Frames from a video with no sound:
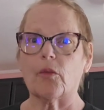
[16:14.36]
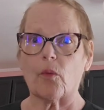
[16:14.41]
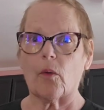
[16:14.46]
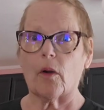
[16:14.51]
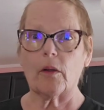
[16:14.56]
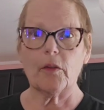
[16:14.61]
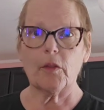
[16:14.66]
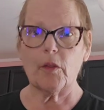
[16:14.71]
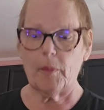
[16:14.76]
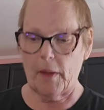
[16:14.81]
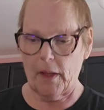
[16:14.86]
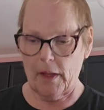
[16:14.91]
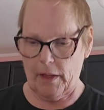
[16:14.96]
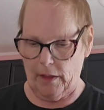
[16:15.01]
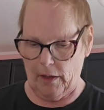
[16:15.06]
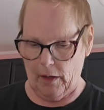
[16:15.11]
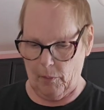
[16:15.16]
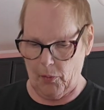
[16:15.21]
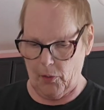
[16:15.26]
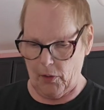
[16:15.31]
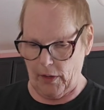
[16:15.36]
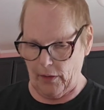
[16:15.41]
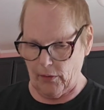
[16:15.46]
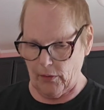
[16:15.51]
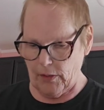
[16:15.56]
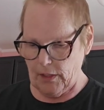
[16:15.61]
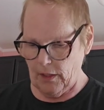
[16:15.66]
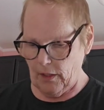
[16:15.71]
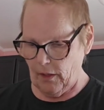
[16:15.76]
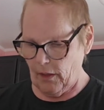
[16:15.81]
is wrong with me. I cannot
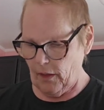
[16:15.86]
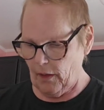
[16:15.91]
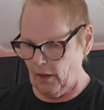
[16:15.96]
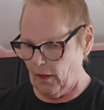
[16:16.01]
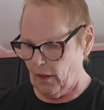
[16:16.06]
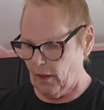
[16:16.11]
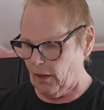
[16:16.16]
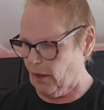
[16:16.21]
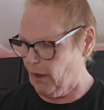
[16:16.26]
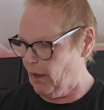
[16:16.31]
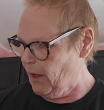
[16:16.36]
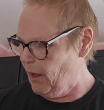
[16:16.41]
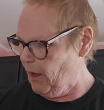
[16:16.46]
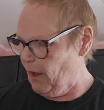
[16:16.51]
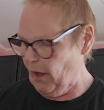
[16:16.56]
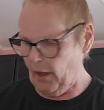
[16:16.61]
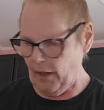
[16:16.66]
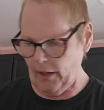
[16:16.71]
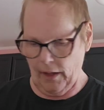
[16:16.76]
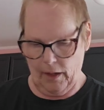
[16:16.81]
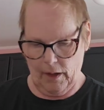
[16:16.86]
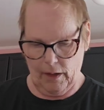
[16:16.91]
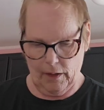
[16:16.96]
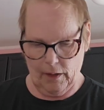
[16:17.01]
pronounce anything. I